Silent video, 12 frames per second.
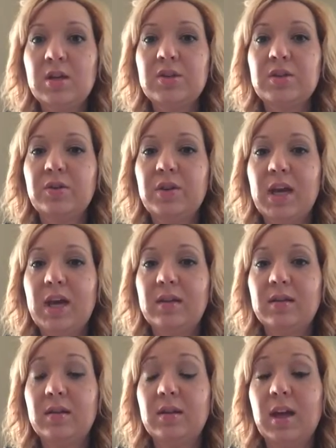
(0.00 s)
so
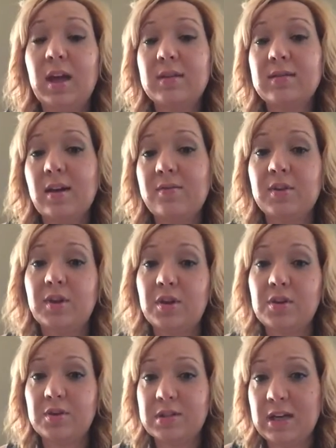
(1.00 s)
that the eggs have a
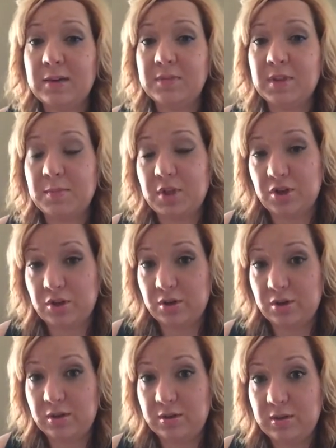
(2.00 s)
longer time to mature,